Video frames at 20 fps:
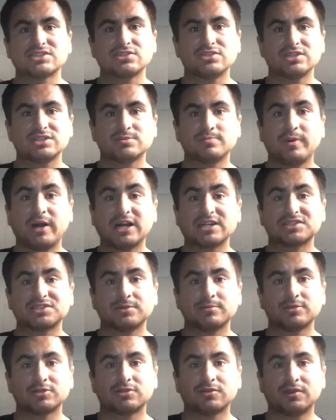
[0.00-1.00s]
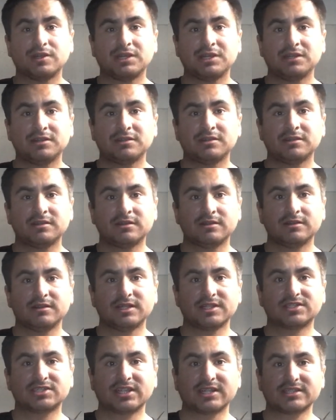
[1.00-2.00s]
so this is box number 3.
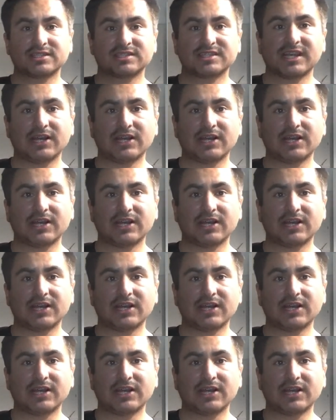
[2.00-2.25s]
Let's check this